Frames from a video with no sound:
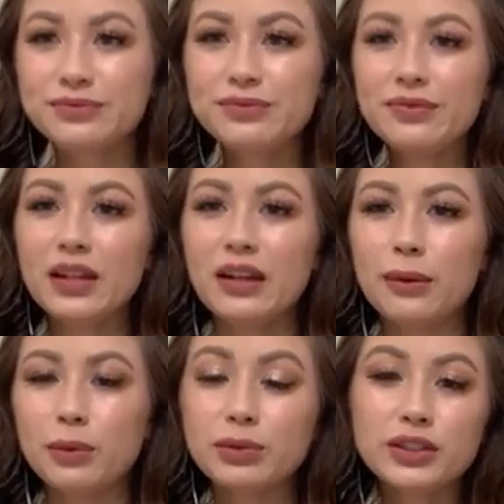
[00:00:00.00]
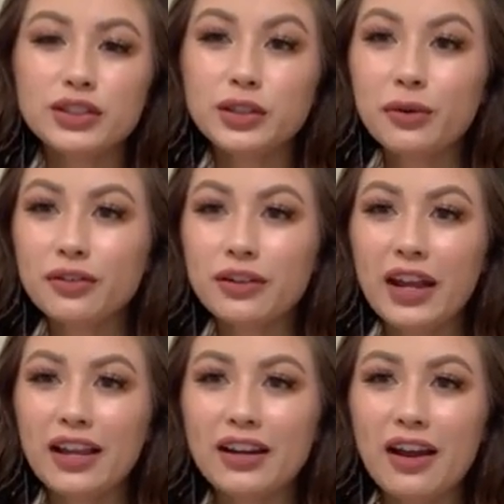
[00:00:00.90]
Appreciate you all for hanging
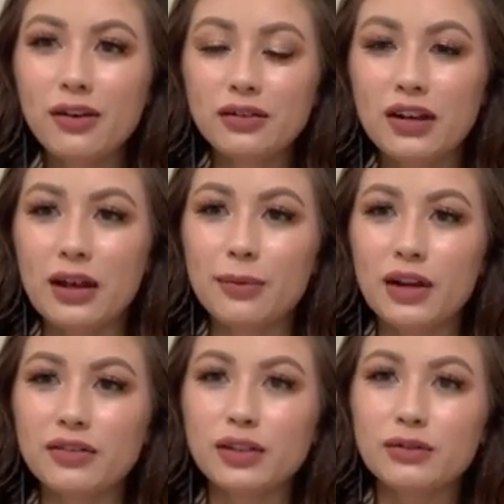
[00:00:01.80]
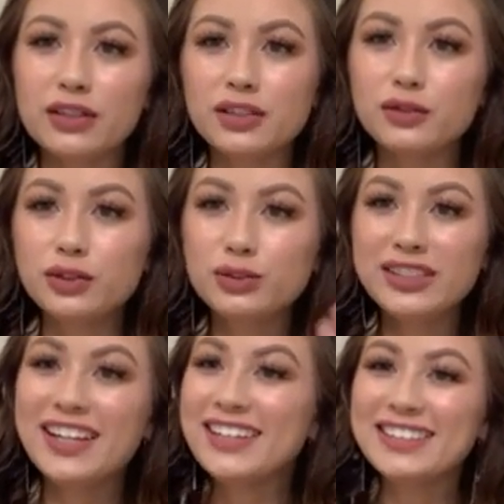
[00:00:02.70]
out, and have a good rest of your Tuesday.
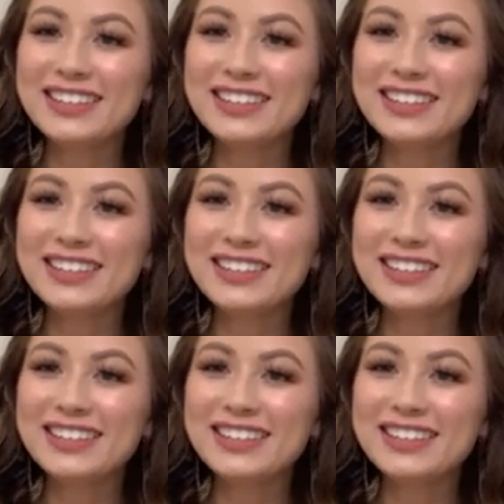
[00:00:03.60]
Bye.